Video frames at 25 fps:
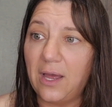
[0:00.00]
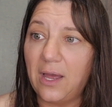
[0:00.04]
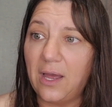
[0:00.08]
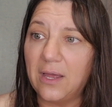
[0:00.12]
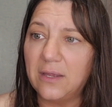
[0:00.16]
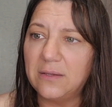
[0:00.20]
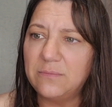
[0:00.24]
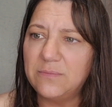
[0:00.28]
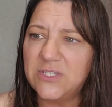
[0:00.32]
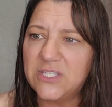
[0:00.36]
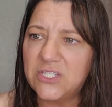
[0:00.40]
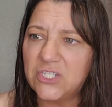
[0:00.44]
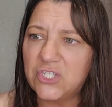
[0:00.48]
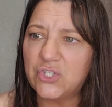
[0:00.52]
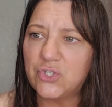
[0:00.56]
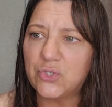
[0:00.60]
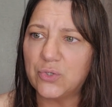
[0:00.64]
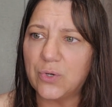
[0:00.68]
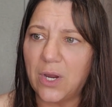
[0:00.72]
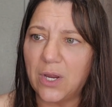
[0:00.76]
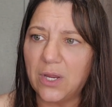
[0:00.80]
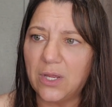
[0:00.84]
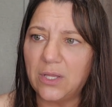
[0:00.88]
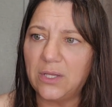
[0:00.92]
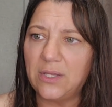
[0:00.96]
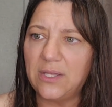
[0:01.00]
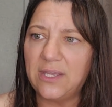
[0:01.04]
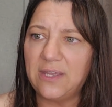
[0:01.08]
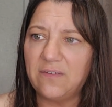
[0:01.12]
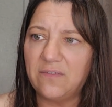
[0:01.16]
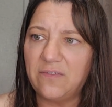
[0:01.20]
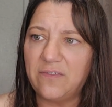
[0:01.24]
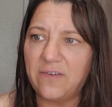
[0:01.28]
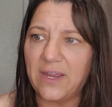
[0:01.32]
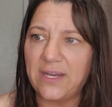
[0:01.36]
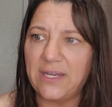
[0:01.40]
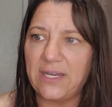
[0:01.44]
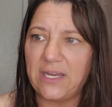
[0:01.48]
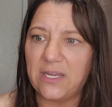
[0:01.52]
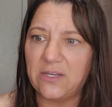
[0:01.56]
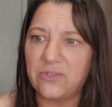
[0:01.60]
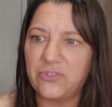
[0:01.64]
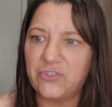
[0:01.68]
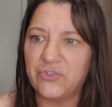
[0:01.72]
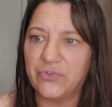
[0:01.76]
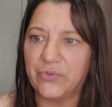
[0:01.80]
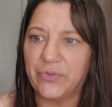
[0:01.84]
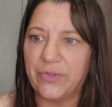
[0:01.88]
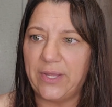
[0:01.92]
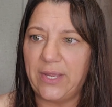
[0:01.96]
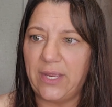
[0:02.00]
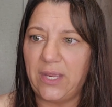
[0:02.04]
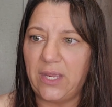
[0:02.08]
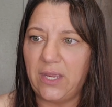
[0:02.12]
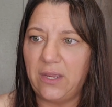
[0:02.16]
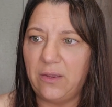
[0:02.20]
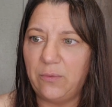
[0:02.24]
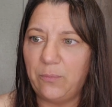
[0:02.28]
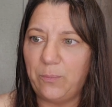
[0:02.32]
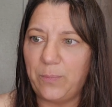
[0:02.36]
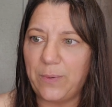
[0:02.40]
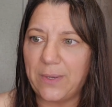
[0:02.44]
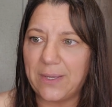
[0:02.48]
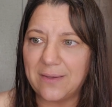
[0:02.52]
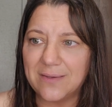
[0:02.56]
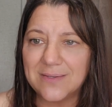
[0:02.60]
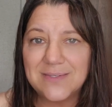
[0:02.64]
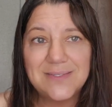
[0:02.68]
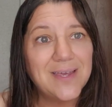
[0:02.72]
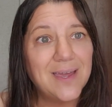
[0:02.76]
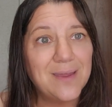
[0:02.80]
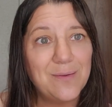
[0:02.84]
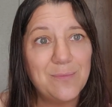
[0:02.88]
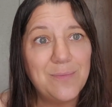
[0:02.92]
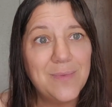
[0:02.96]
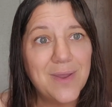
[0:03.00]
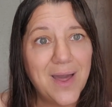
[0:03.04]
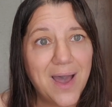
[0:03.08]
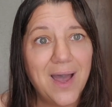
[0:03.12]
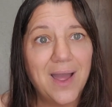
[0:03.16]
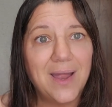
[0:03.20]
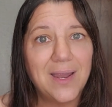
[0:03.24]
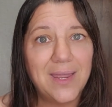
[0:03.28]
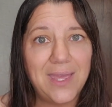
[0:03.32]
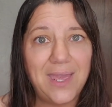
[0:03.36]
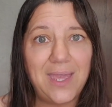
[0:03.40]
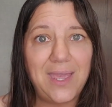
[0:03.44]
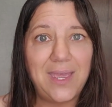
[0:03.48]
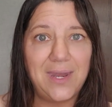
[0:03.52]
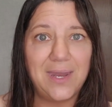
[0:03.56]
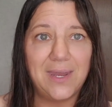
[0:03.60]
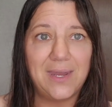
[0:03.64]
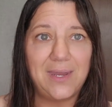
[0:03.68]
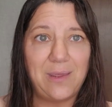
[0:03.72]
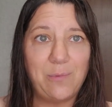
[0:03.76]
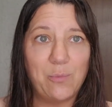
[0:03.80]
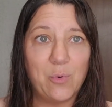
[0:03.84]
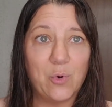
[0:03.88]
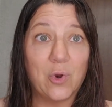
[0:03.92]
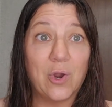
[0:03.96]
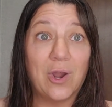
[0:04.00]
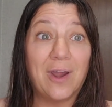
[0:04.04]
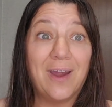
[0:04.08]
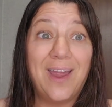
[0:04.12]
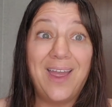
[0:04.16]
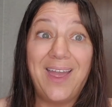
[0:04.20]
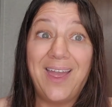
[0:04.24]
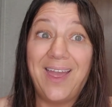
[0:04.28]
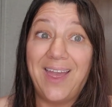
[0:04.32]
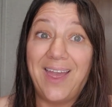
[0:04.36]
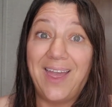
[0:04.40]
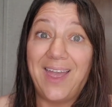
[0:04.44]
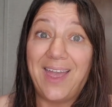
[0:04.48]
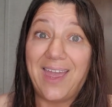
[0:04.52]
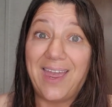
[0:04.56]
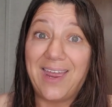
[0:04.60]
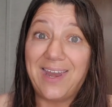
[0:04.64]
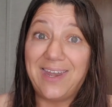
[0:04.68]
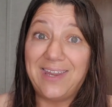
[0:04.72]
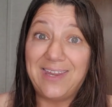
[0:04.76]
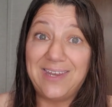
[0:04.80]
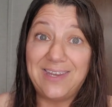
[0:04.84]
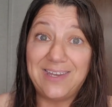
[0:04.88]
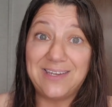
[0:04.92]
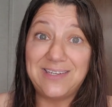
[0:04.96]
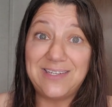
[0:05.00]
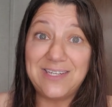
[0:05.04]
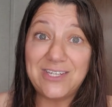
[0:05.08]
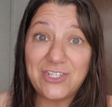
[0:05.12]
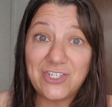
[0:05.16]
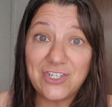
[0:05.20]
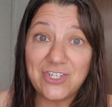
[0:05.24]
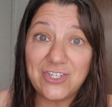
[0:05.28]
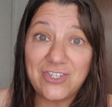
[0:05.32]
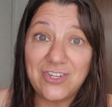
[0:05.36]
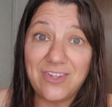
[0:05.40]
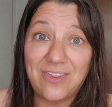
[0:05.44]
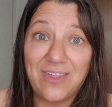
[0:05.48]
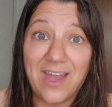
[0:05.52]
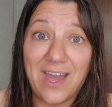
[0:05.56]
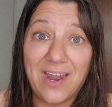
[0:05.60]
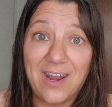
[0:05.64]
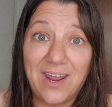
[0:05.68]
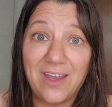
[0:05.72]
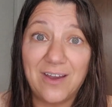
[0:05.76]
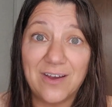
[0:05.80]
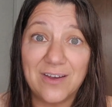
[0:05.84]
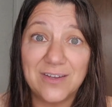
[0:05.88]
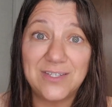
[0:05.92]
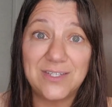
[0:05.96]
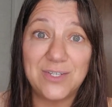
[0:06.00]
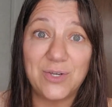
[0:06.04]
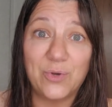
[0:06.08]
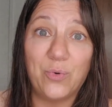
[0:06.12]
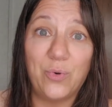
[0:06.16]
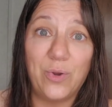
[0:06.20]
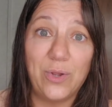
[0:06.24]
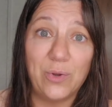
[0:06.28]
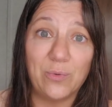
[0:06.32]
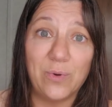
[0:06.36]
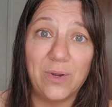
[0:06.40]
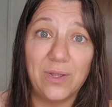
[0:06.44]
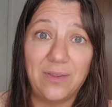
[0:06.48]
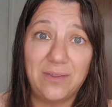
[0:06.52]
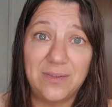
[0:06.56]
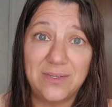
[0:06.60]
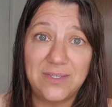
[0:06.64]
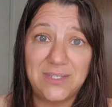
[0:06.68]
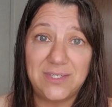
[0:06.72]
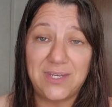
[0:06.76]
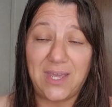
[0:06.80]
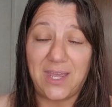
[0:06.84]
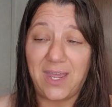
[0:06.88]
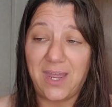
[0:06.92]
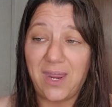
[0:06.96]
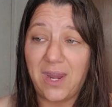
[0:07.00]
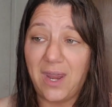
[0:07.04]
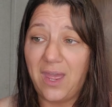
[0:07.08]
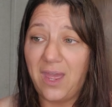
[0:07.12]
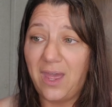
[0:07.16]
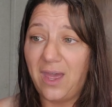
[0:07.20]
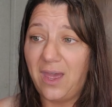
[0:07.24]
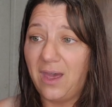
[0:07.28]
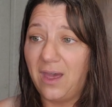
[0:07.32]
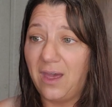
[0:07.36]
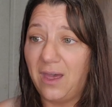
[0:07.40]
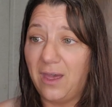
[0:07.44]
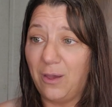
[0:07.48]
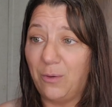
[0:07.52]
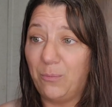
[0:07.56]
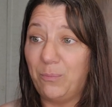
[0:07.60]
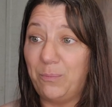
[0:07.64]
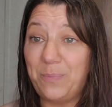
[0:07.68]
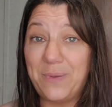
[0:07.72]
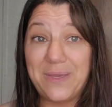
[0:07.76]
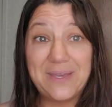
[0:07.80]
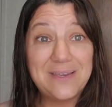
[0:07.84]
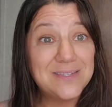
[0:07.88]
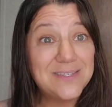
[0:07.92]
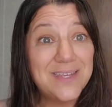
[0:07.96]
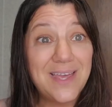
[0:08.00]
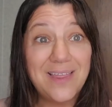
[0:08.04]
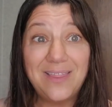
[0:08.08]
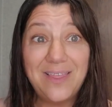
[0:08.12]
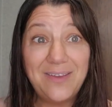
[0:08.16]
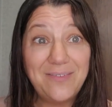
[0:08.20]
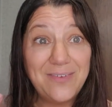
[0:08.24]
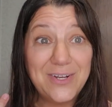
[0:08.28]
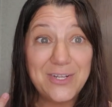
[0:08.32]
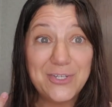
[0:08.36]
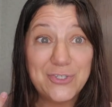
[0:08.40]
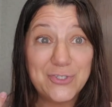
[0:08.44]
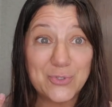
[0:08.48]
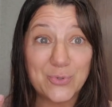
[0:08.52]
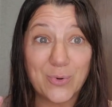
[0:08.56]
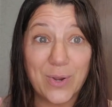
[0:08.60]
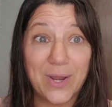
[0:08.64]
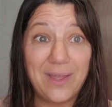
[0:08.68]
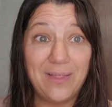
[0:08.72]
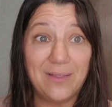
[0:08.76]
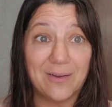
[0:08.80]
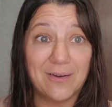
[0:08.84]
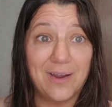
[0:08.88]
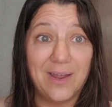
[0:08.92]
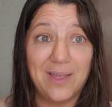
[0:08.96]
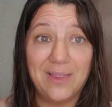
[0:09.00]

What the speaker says: I'm struggling financially because I'm not Kate anymore. And in addition to that, I also quit real estate because I live in a trailer.